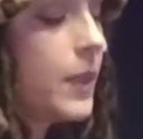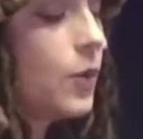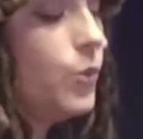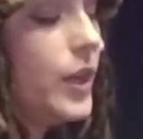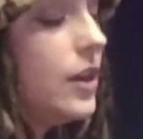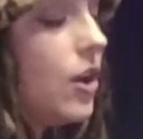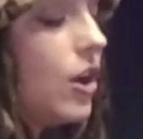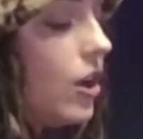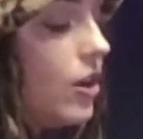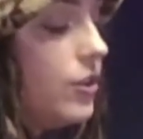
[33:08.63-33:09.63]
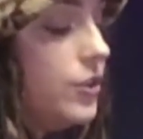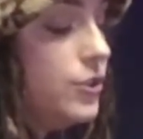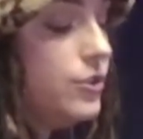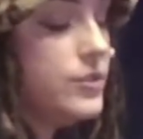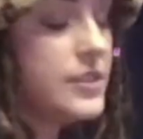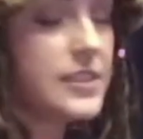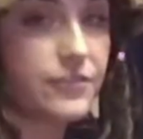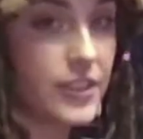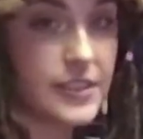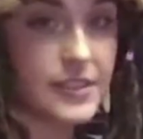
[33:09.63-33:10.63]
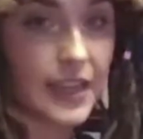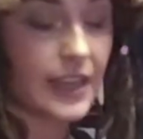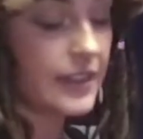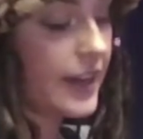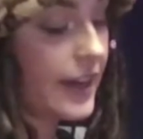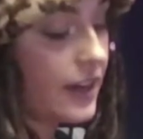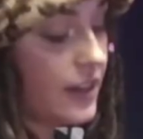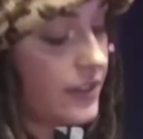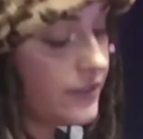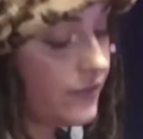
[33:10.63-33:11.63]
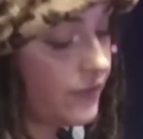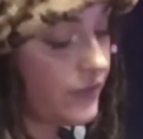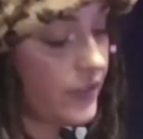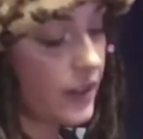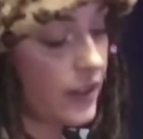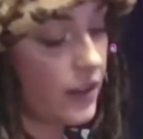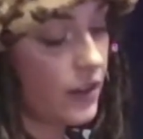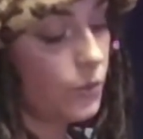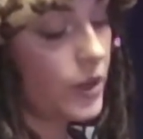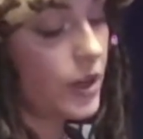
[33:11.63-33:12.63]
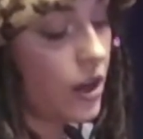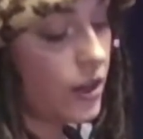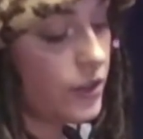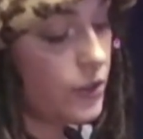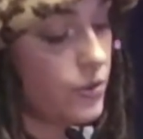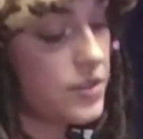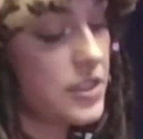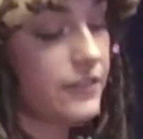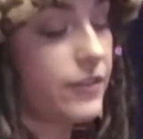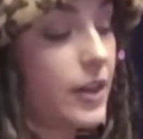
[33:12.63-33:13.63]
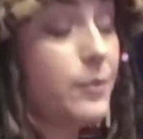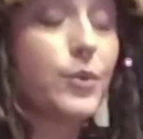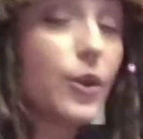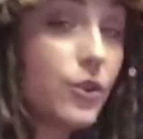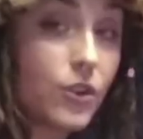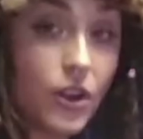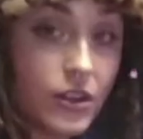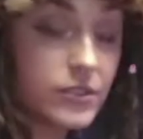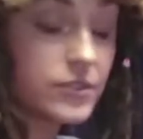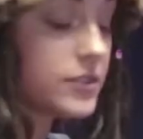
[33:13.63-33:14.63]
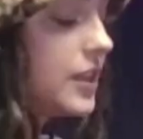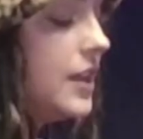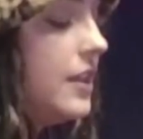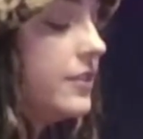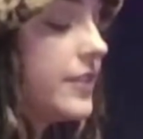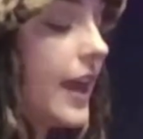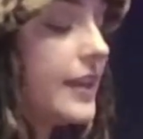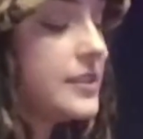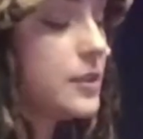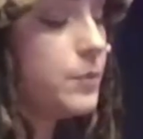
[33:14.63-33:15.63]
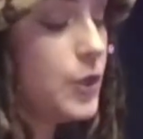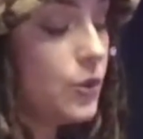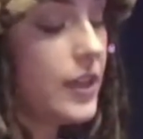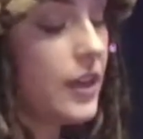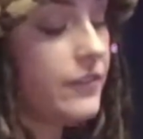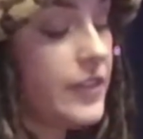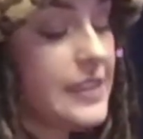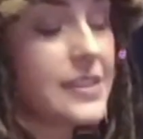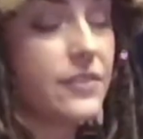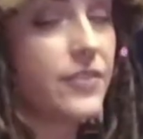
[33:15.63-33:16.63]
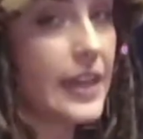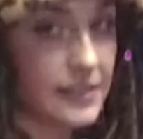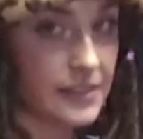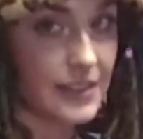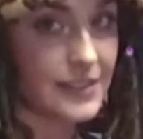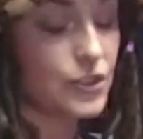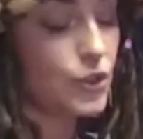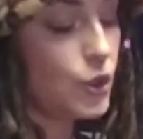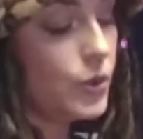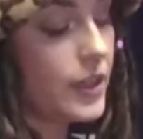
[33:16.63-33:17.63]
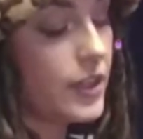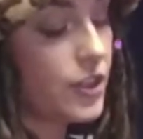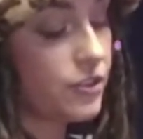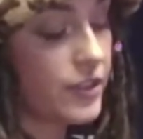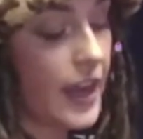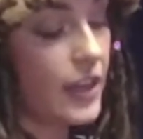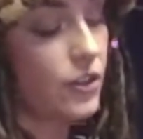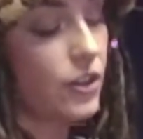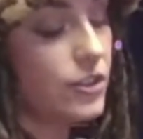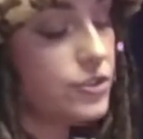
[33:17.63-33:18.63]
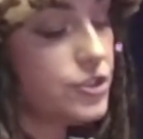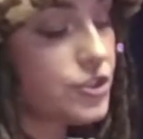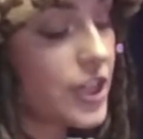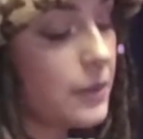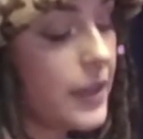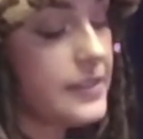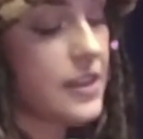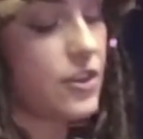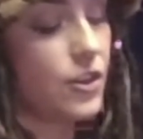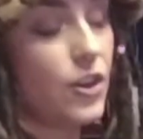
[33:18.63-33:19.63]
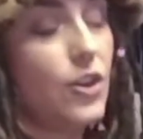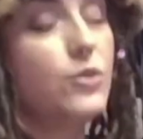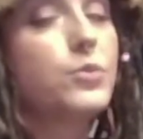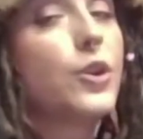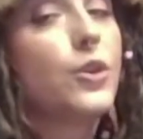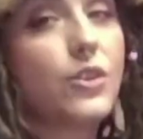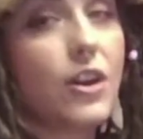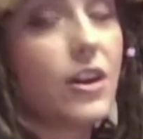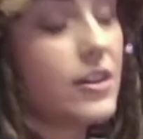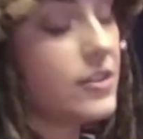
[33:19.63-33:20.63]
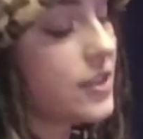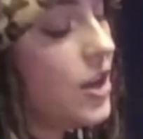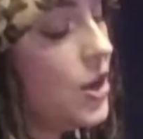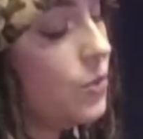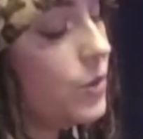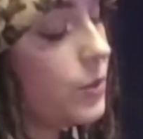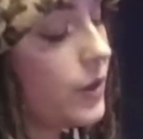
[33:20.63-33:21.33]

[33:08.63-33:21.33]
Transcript: we all use different skincare. We all use different protocols. That is the beauty of these devices. You can create your own treatments and your own protocols with